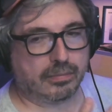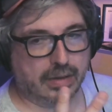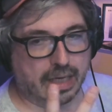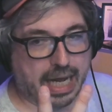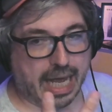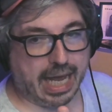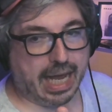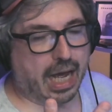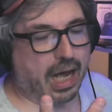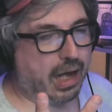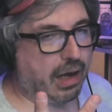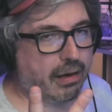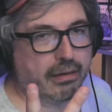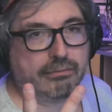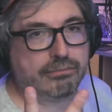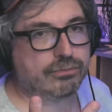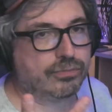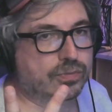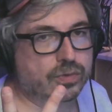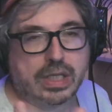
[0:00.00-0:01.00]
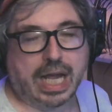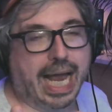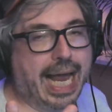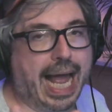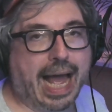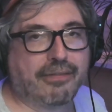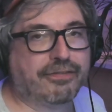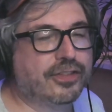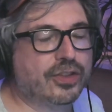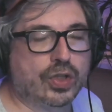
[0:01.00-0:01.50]
And I
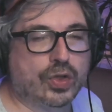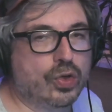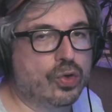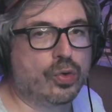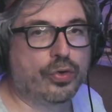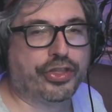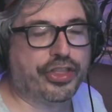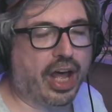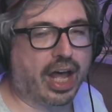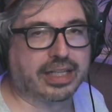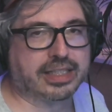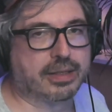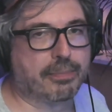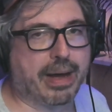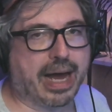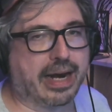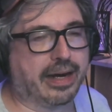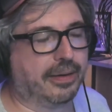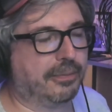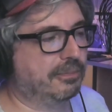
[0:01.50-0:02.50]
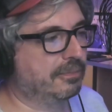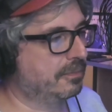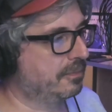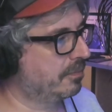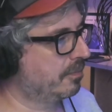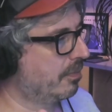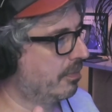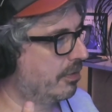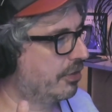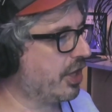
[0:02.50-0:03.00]
have two thoughts about it.
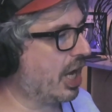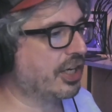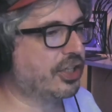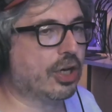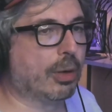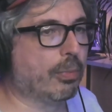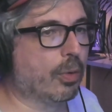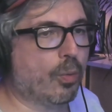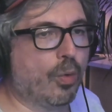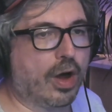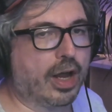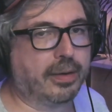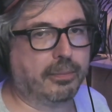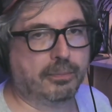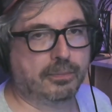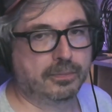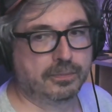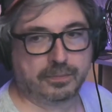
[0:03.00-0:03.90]
Thought number one,